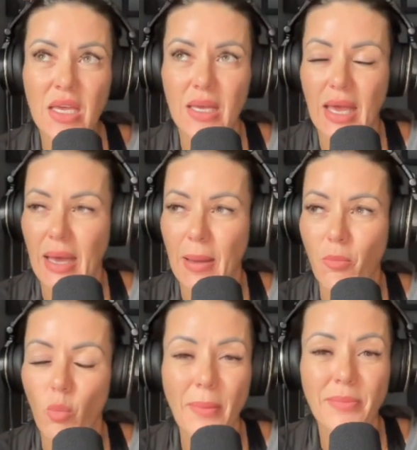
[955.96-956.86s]
um,
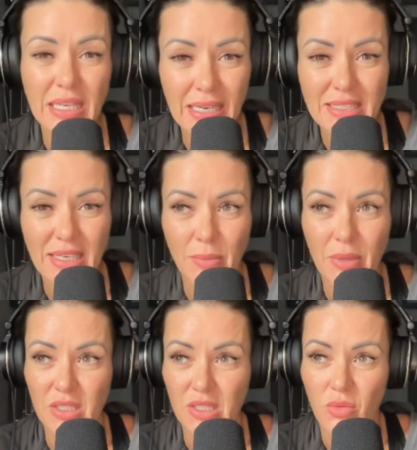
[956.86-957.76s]
website. I
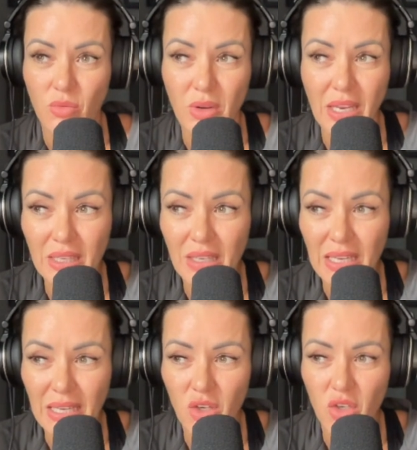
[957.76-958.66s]
built a
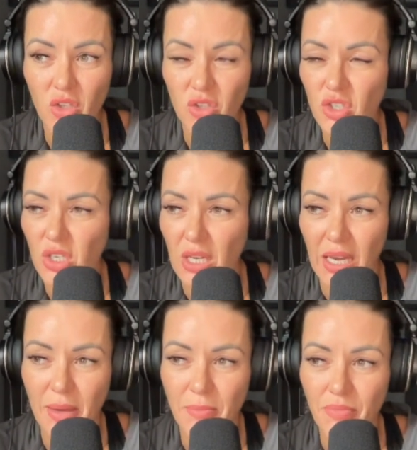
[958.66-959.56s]
really good
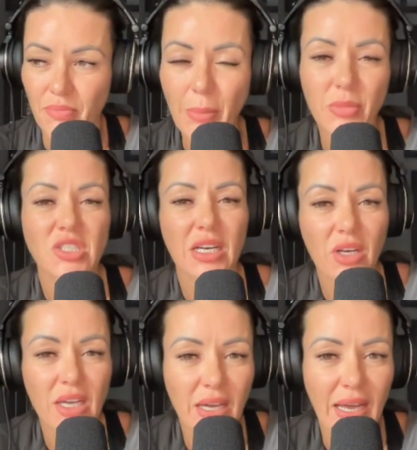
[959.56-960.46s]
um, members
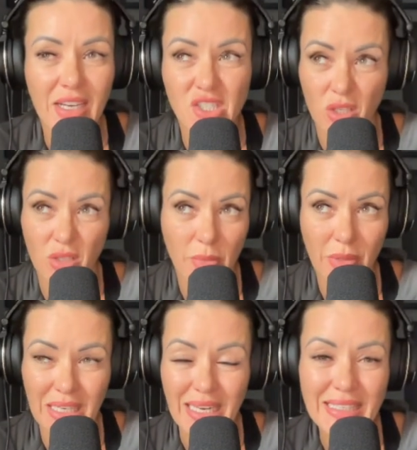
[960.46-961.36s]
area. I actually got someone
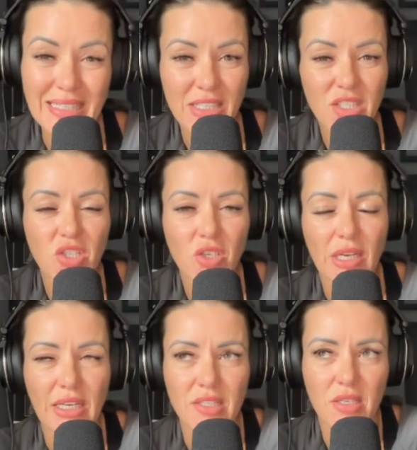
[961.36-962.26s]
in India to do it.
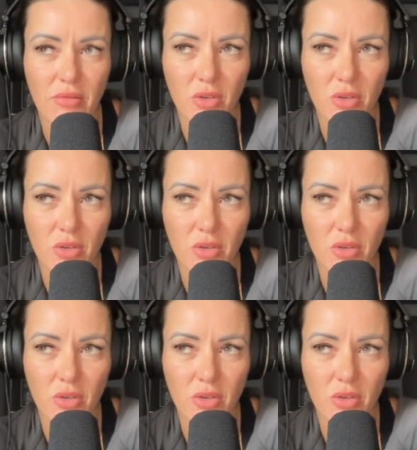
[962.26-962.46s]
I discovered